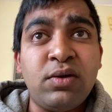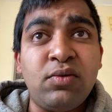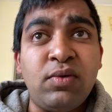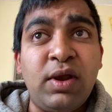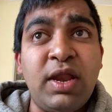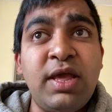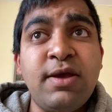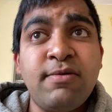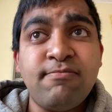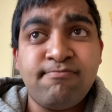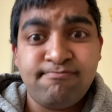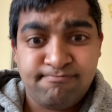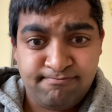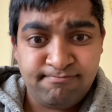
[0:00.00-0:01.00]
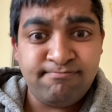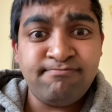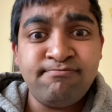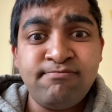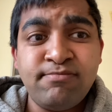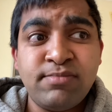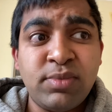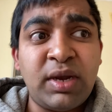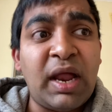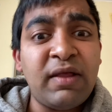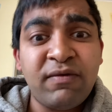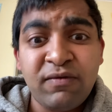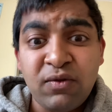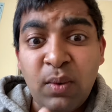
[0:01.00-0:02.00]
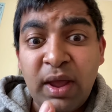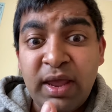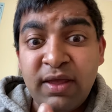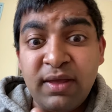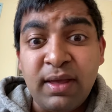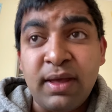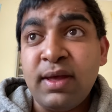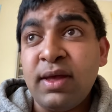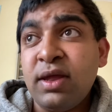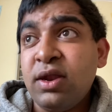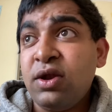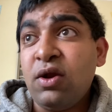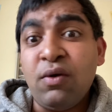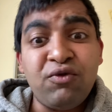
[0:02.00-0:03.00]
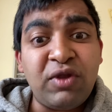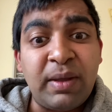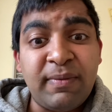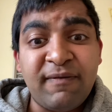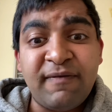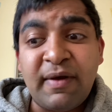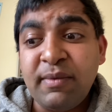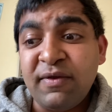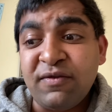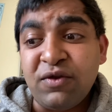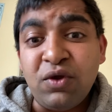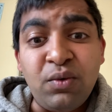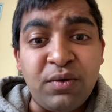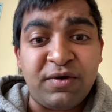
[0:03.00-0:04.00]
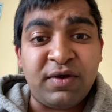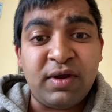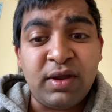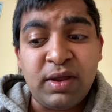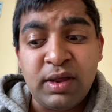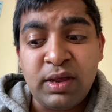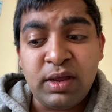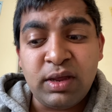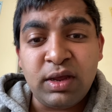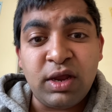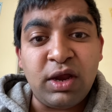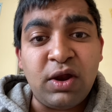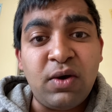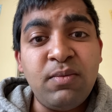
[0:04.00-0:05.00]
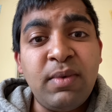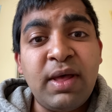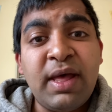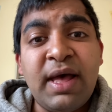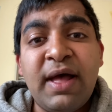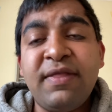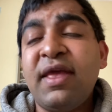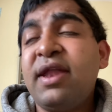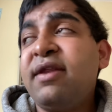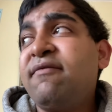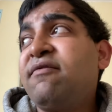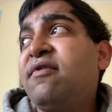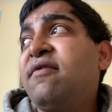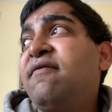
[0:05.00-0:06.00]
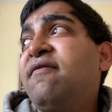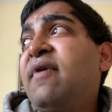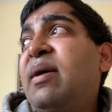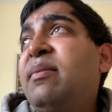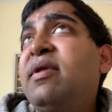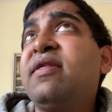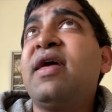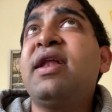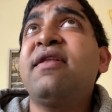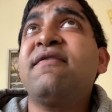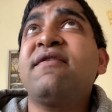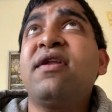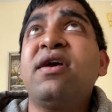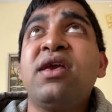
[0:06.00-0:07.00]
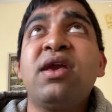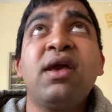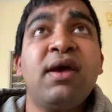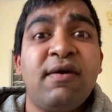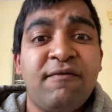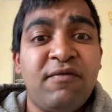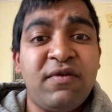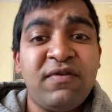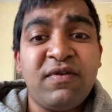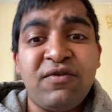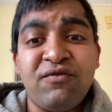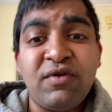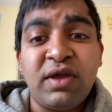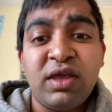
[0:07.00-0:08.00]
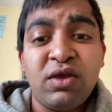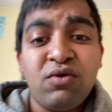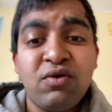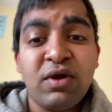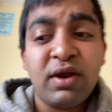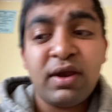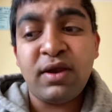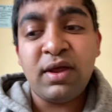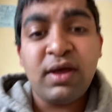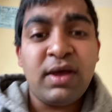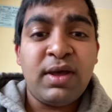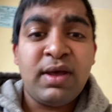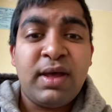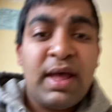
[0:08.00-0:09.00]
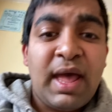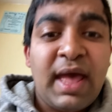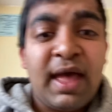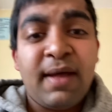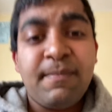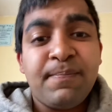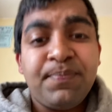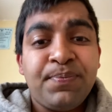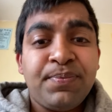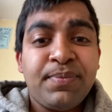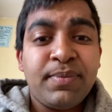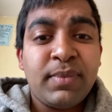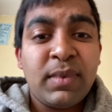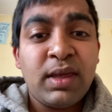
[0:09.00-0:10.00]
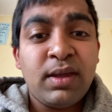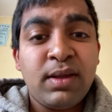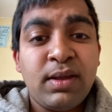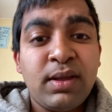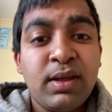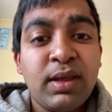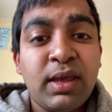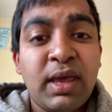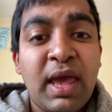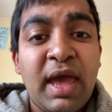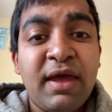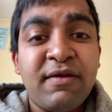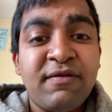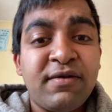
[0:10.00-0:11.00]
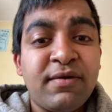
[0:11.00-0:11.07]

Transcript: Really? mm That's the way those type of families do it, you know? And then if the family then is like, for instance, right, you could um, get